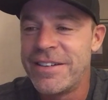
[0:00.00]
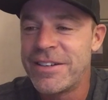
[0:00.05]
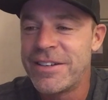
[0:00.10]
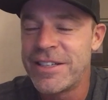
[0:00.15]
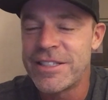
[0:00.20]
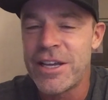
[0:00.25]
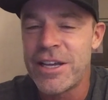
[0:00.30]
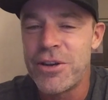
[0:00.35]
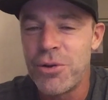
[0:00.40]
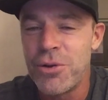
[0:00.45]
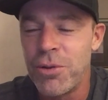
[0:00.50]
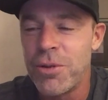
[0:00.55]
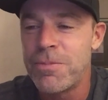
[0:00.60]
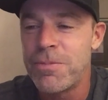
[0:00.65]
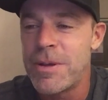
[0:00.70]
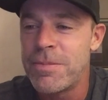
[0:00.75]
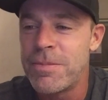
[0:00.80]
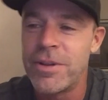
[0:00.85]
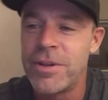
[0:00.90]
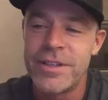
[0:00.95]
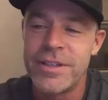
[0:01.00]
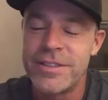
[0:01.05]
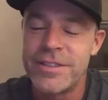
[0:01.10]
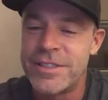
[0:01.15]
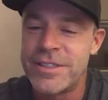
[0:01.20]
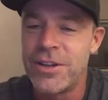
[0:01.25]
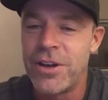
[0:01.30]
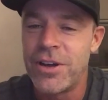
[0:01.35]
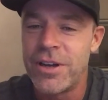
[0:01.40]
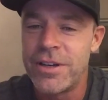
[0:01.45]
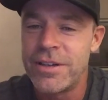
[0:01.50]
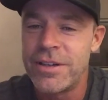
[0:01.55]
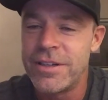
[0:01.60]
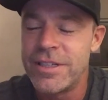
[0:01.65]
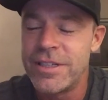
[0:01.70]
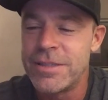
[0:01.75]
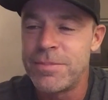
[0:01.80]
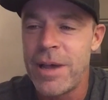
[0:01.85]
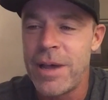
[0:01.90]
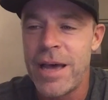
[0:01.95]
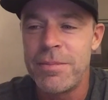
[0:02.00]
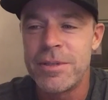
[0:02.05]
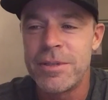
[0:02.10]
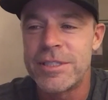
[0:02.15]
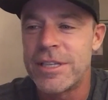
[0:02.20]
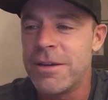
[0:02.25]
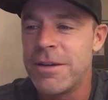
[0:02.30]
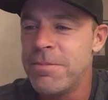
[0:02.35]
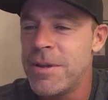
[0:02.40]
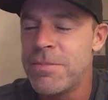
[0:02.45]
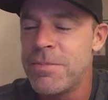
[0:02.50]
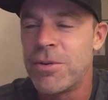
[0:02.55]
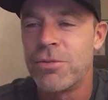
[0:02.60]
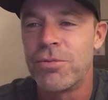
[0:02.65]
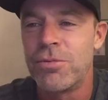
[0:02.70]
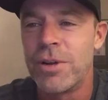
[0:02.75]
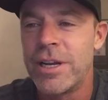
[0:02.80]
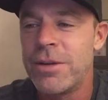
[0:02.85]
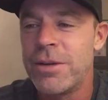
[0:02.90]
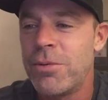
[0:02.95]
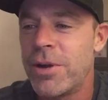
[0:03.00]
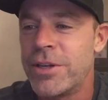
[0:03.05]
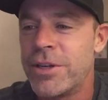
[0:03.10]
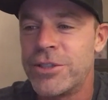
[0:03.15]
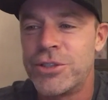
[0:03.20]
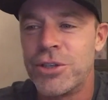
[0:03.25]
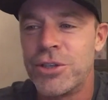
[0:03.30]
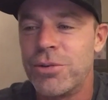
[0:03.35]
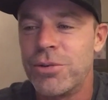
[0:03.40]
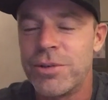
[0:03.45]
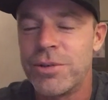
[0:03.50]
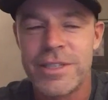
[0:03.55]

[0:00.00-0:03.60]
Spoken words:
because I know the people, it's not as bad. But some people really want a joke.